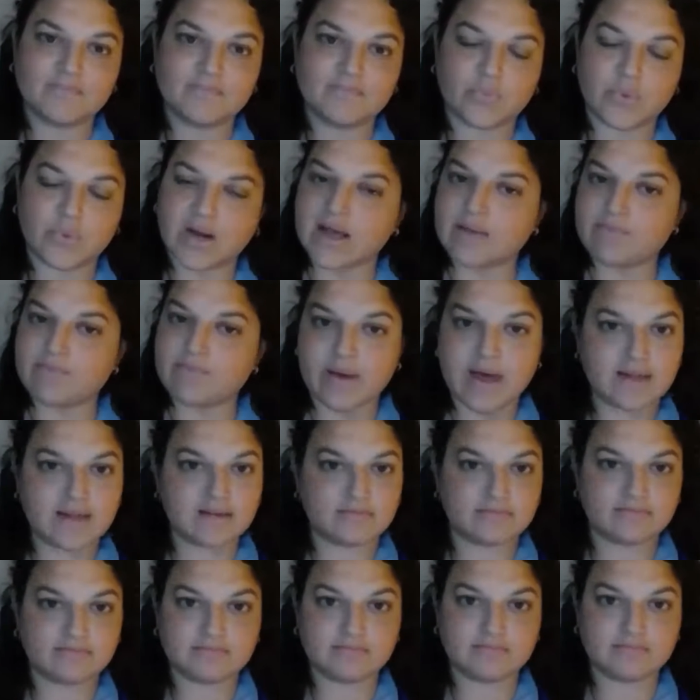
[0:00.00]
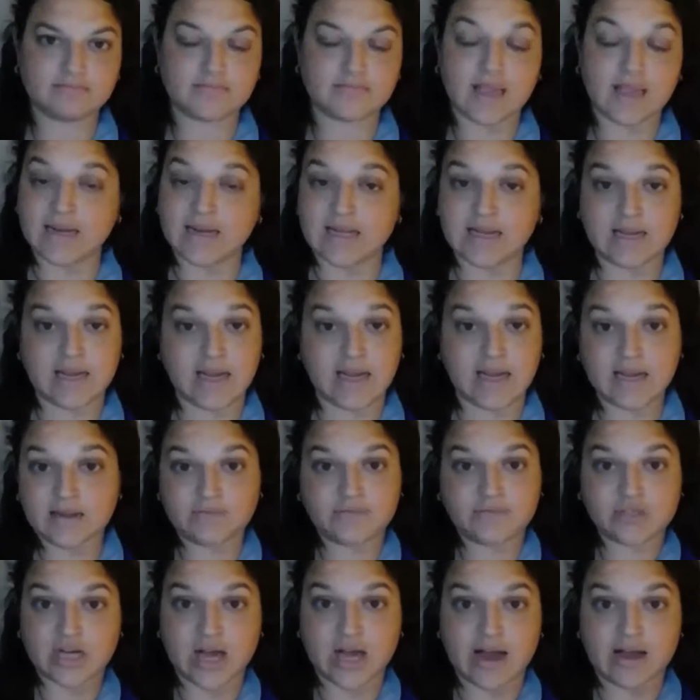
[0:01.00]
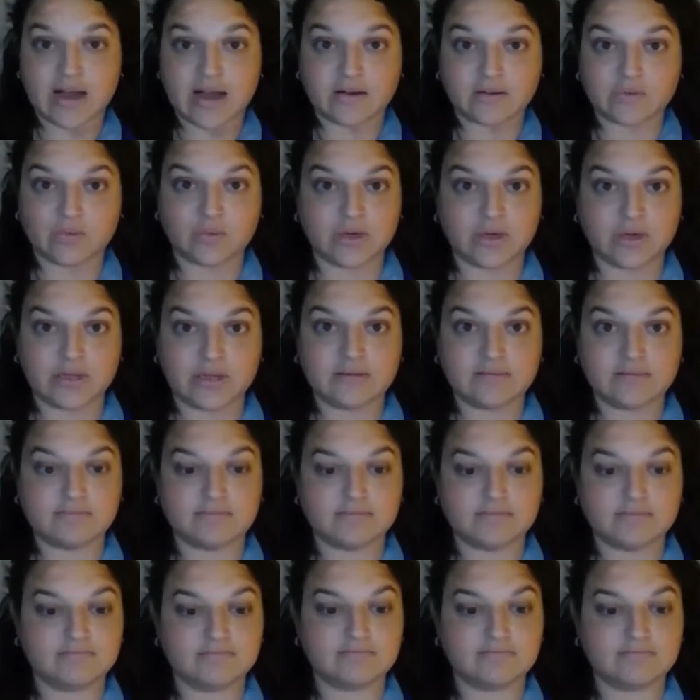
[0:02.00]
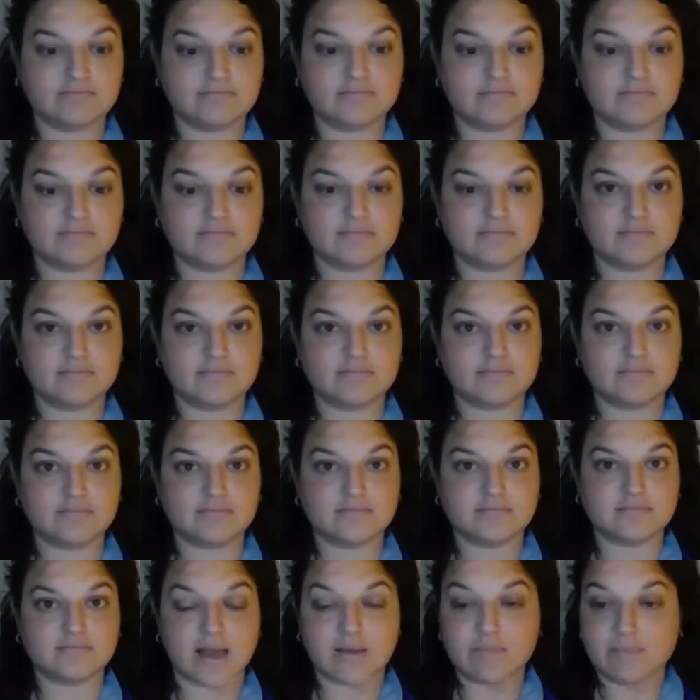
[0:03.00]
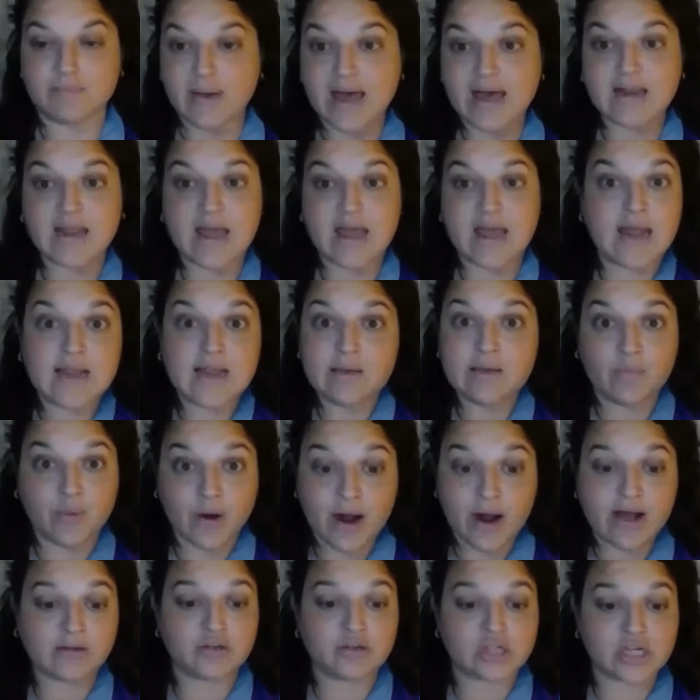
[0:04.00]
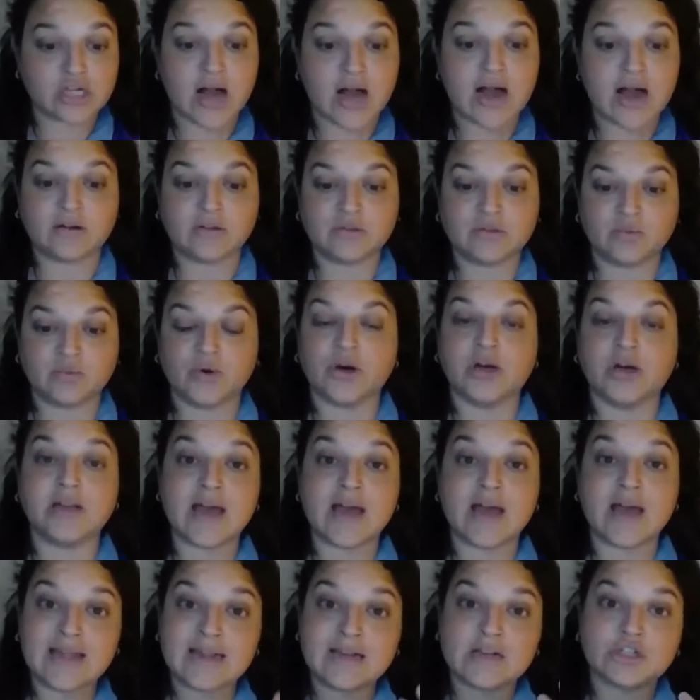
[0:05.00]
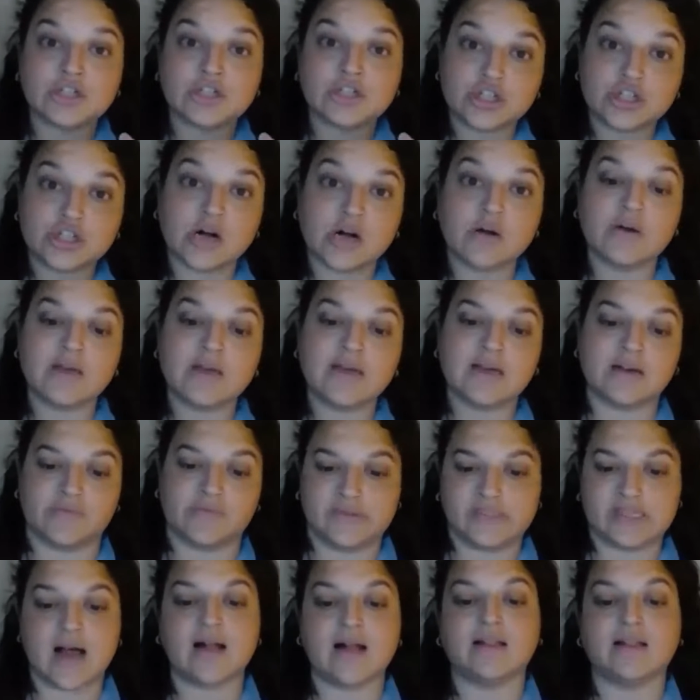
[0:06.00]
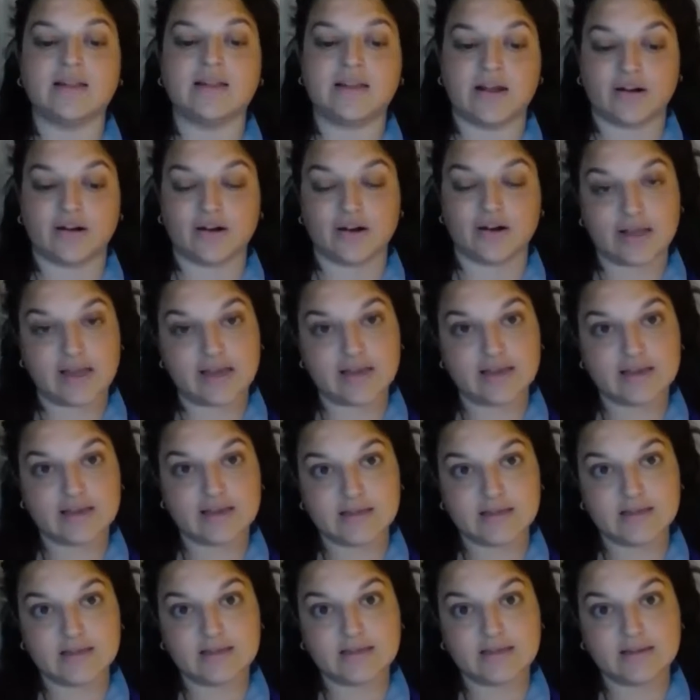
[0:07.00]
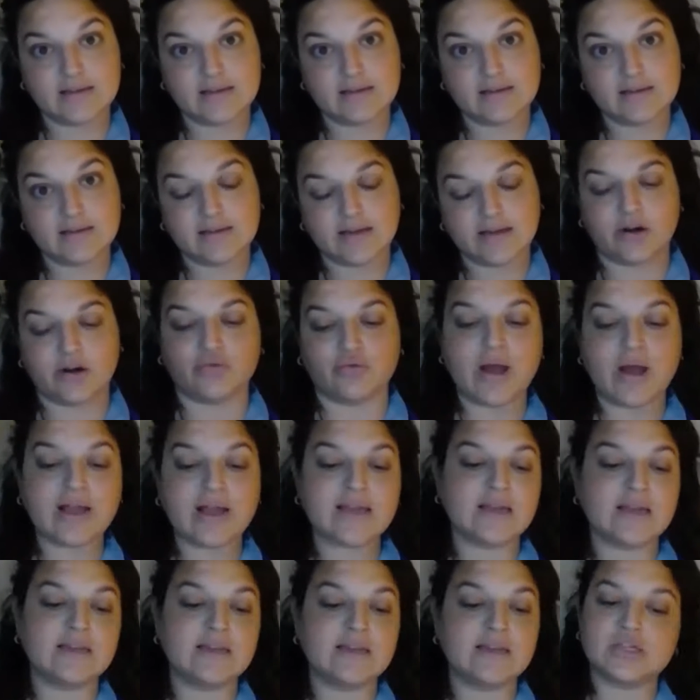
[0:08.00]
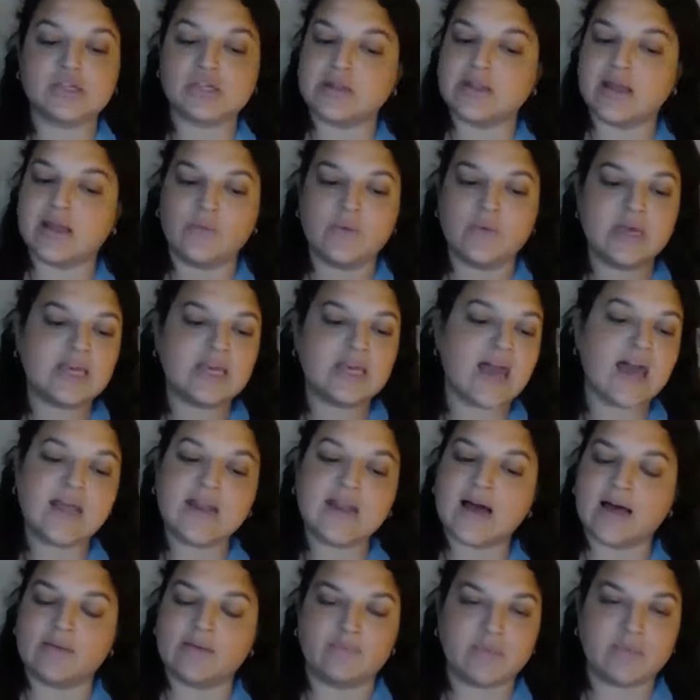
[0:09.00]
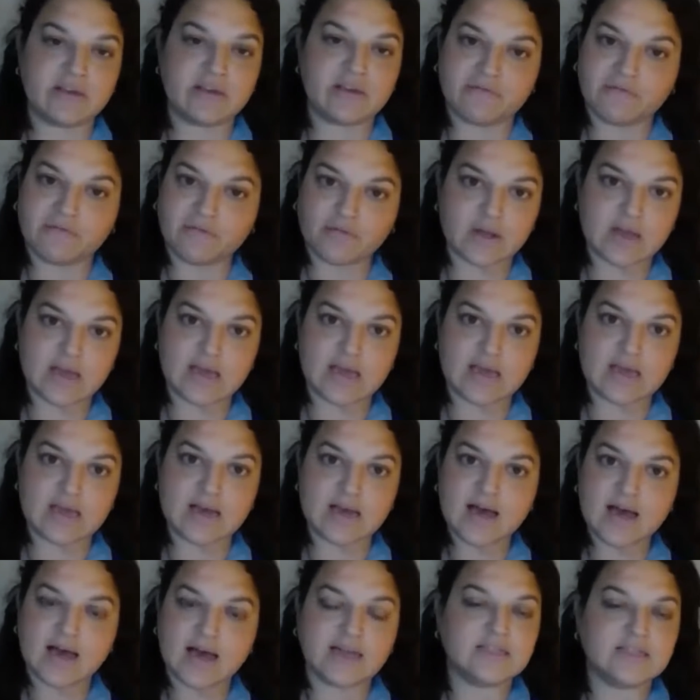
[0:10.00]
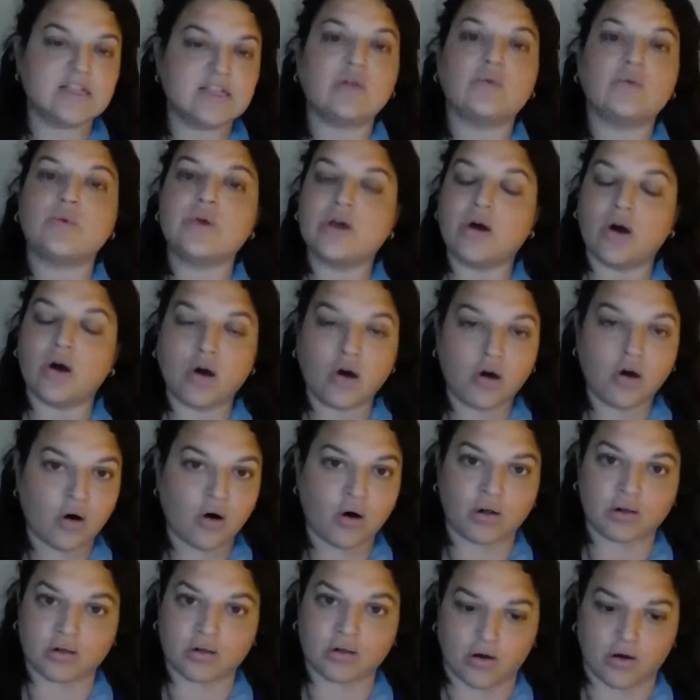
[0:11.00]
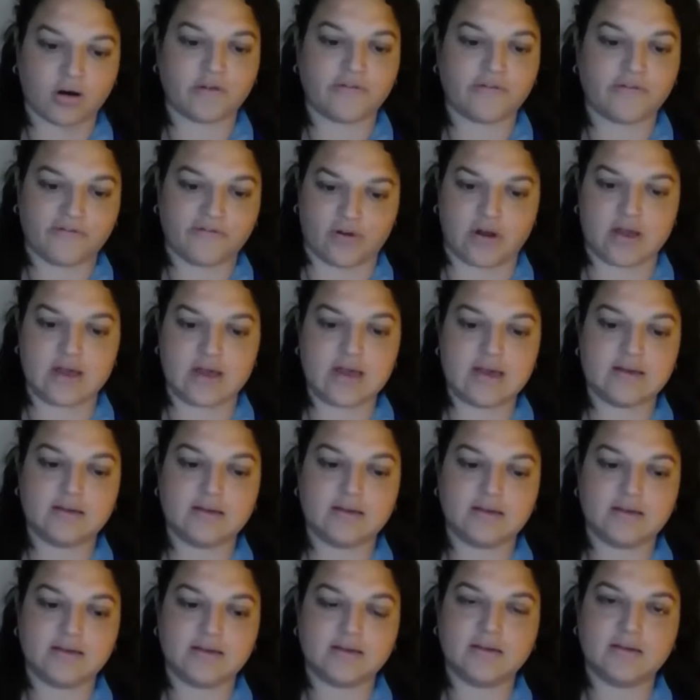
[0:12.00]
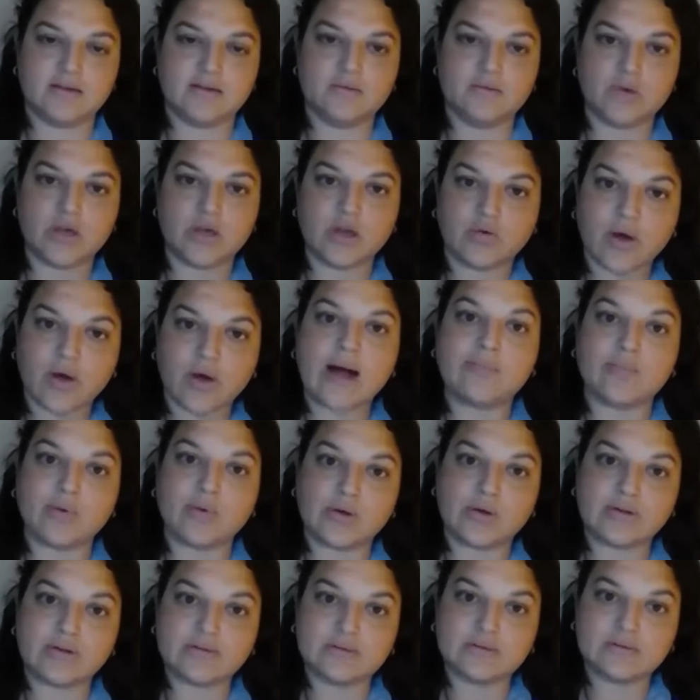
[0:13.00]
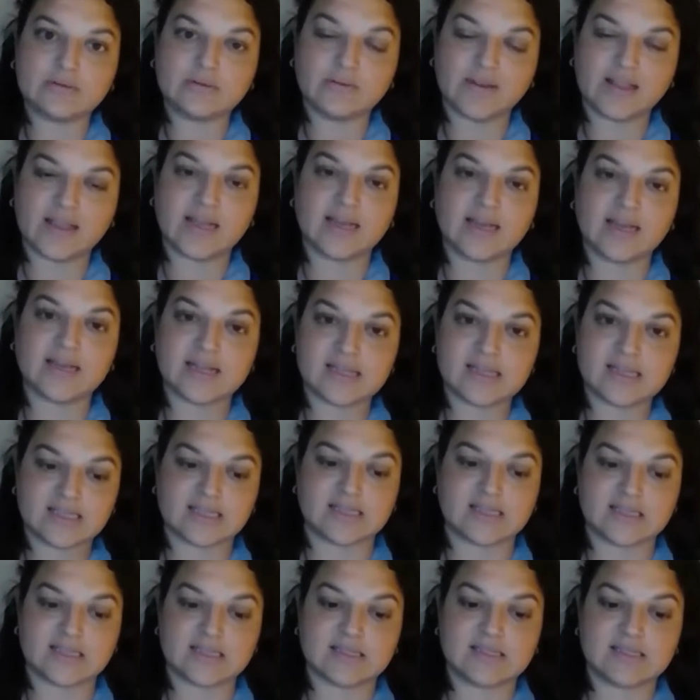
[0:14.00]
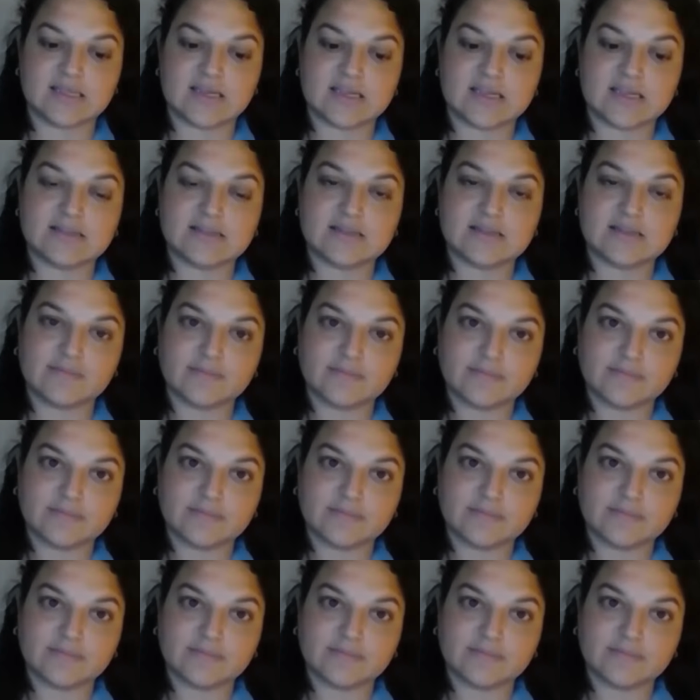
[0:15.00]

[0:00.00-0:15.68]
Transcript: But I bet any Native child would. I bet any brown child would. And in a showing of solidarity, in a recognition that we cannot be free until we all are free, we grapple with inconsistencies